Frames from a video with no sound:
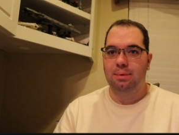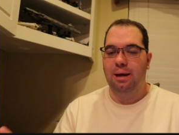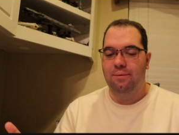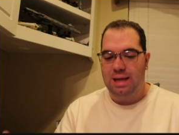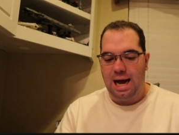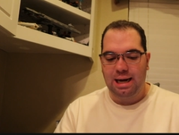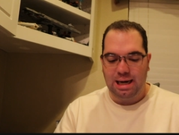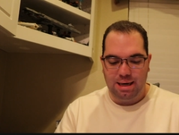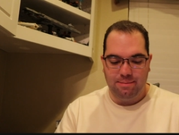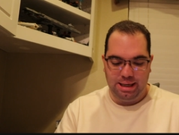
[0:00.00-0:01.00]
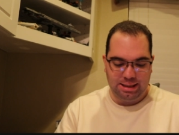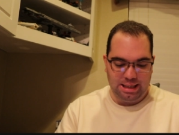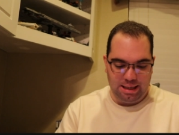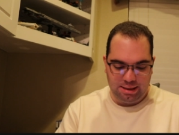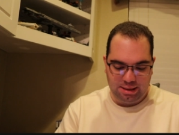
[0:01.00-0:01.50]
if that kind of makes
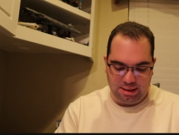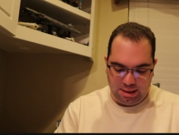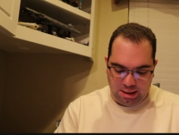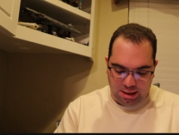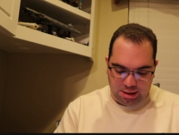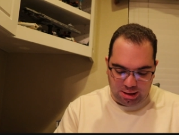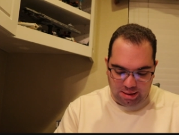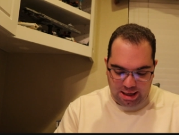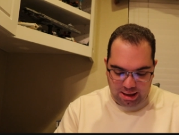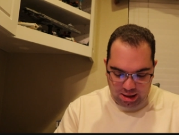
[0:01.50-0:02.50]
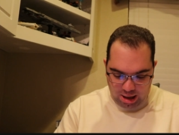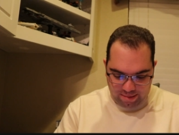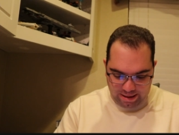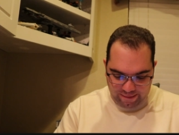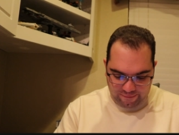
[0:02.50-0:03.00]
sense. So right here
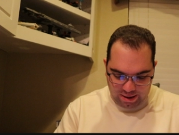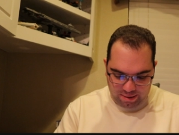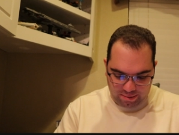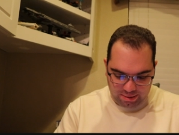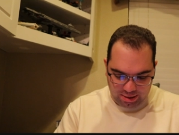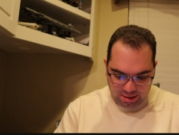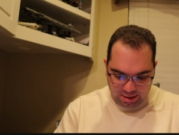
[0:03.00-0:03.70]
on my phone,